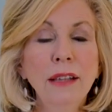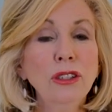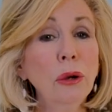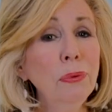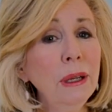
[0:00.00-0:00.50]

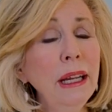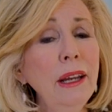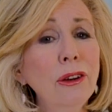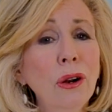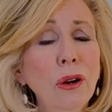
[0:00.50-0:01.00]
So I
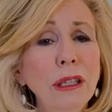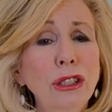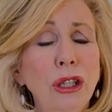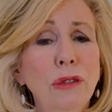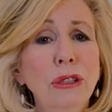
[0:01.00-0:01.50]
really
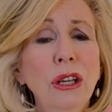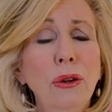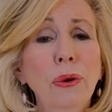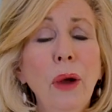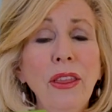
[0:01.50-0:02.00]
encourage you
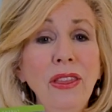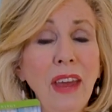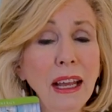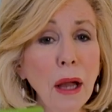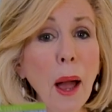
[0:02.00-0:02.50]
to
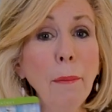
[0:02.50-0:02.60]
think